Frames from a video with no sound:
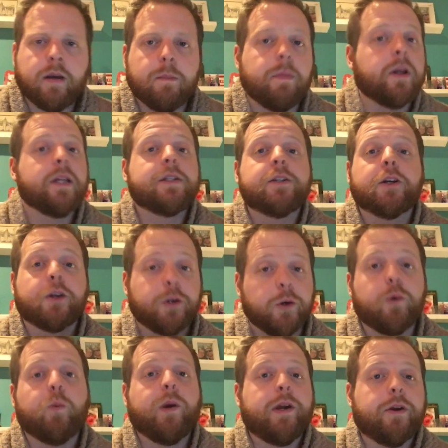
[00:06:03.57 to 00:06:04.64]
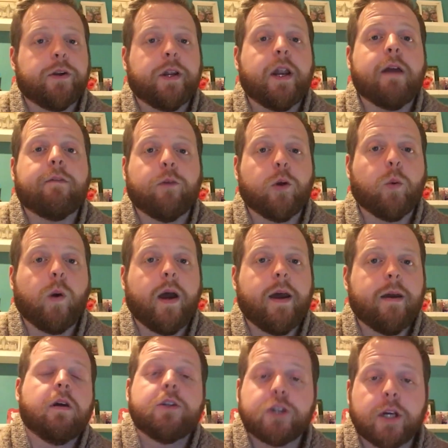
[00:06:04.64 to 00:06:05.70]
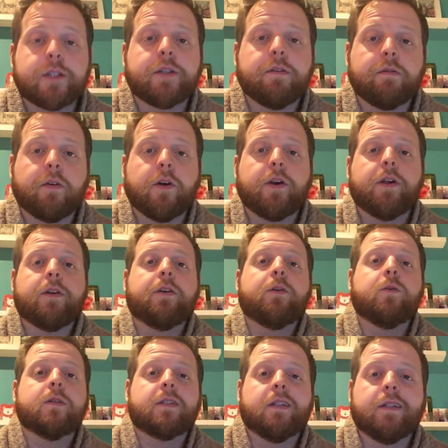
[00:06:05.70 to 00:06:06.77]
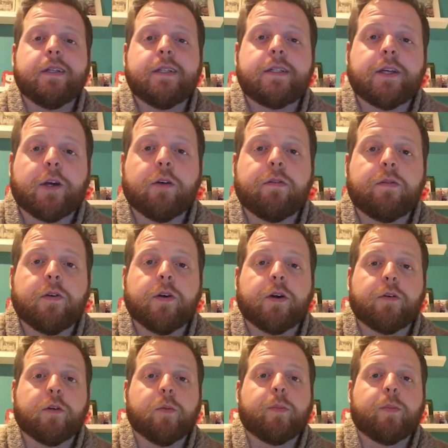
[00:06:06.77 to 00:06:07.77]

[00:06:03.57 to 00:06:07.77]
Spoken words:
But it's a good weird in every way. Justin Vernon, who is the lead singer for a group